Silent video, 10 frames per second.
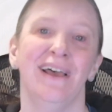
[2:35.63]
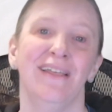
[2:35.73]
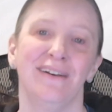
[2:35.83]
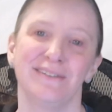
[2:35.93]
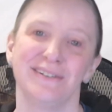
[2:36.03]

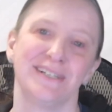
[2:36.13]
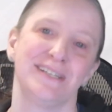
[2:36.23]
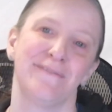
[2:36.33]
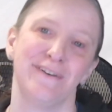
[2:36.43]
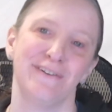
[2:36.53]
Those are just a
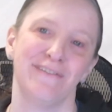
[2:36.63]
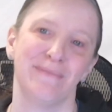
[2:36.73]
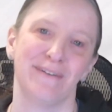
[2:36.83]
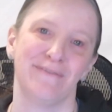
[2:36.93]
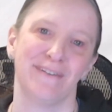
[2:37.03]
few of
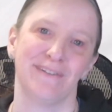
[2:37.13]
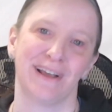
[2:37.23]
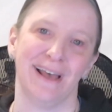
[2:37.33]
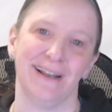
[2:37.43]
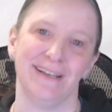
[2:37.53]
my favorite
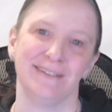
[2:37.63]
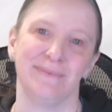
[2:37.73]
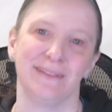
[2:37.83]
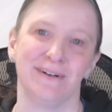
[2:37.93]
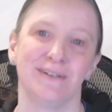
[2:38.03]
katas,
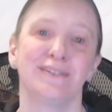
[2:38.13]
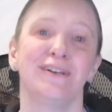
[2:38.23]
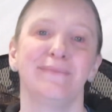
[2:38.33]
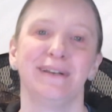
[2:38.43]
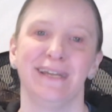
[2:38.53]
but there are
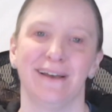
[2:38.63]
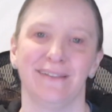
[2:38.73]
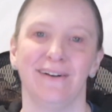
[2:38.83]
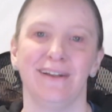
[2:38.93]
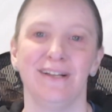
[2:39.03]
so many out
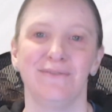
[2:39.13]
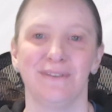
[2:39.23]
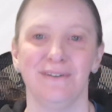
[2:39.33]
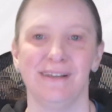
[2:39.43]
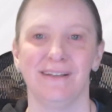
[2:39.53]
there, each with
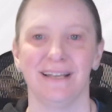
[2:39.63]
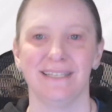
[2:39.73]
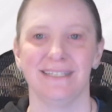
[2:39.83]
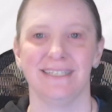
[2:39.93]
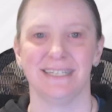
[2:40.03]
unique
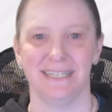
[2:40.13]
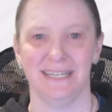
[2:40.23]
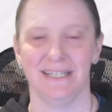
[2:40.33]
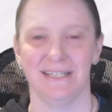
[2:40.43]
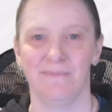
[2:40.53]
lessons to
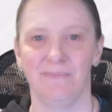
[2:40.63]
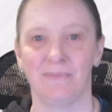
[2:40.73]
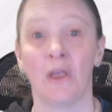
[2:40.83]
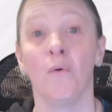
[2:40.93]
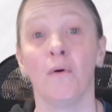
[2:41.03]
teach.
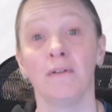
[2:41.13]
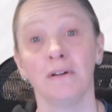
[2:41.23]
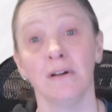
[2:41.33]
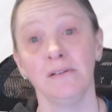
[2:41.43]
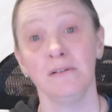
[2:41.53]
Whether
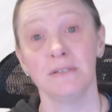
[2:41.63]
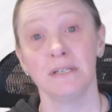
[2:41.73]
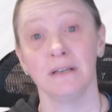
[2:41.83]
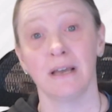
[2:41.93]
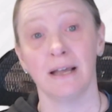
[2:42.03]
you're
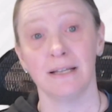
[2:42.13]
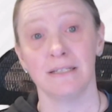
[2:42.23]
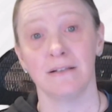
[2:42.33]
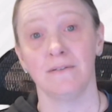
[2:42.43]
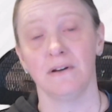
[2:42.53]
using katas
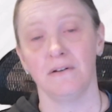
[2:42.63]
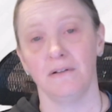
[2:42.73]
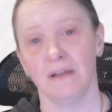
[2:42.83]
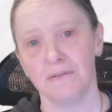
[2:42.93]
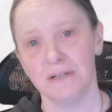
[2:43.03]
to learn a new
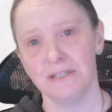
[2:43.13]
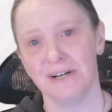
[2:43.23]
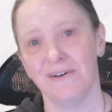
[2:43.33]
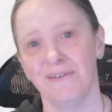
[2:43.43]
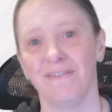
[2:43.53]
language,
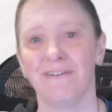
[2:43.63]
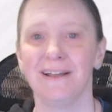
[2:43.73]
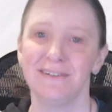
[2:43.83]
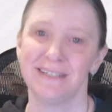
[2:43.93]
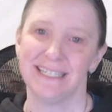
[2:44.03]
refine
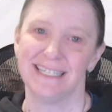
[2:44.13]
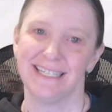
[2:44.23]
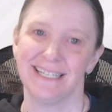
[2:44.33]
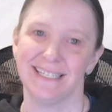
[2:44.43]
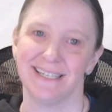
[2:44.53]
your
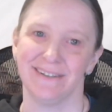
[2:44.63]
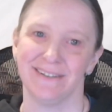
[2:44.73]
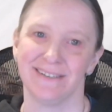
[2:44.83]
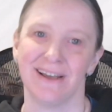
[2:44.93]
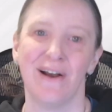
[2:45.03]
TDD
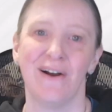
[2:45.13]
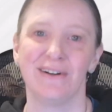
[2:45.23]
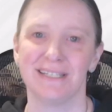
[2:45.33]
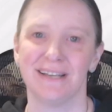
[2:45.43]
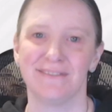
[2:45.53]
skills, or
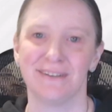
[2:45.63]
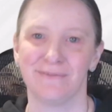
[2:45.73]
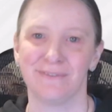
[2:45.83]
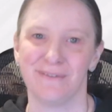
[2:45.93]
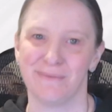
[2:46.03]
just have some
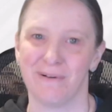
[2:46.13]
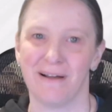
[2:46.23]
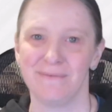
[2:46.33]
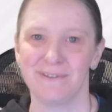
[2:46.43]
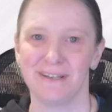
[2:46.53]
fun with
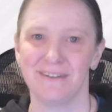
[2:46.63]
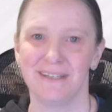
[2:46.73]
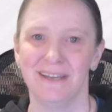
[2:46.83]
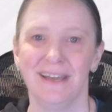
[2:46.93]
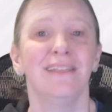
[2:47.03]
problem solving,
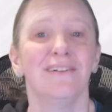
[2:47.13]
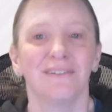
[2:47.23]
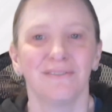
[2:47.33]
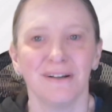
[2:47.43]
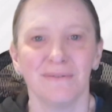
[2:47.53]
they're a
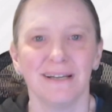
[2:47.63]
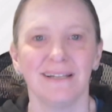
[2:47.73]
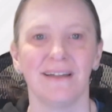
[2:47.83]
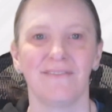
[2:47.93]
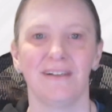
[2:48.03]
great way to
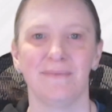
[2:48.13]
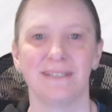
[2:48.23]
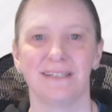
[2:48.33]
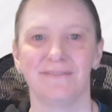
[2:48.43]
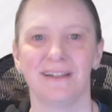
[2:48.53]
level up as a
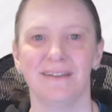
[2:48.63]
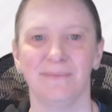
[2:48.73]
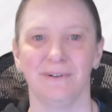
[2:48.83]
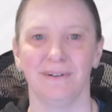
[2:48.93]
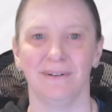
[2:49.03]

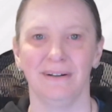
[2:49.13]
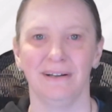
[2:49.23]
developer.